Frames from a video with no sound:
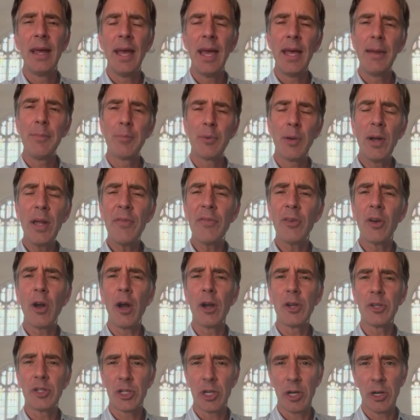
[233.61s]
And pray for
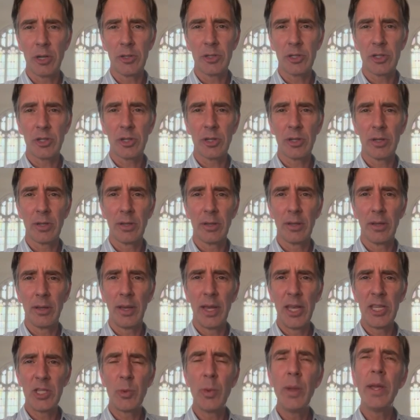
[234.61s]
our church
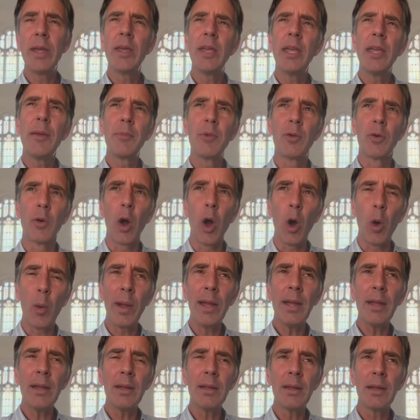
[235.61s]
as we keep
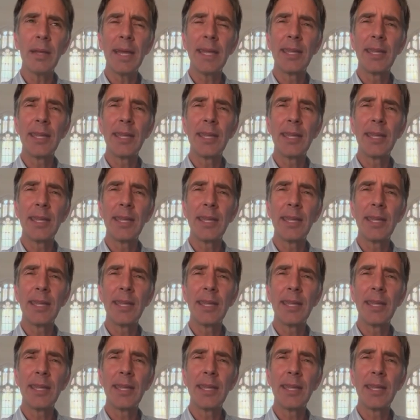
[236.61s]
growing